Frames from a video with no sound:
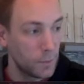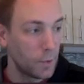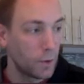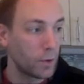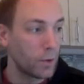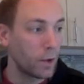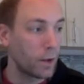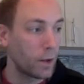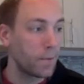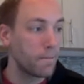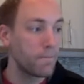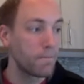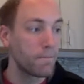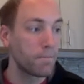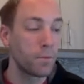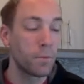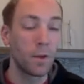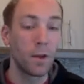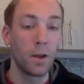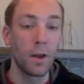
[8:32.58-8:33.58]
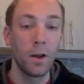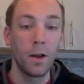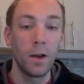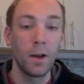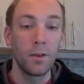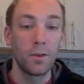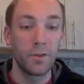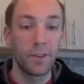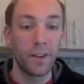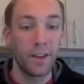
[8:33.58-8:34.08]
Okay.
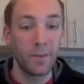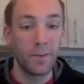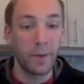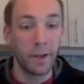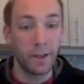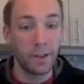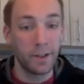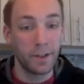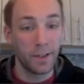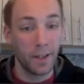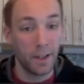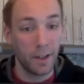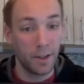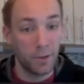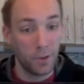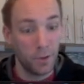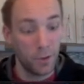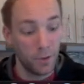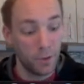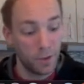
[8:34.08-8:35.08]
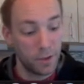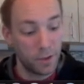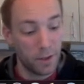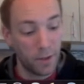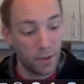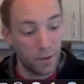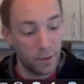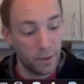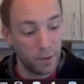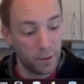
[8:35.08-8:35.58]
5 minus negative 2 is
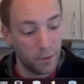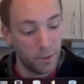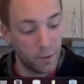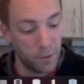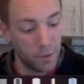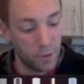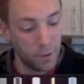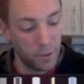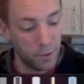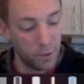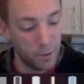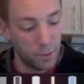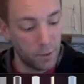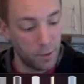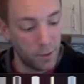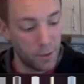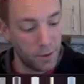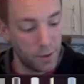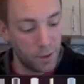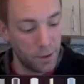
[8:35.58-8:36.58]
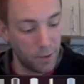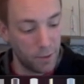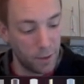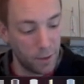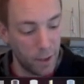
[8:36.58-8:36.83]
7, so this would be 7/2.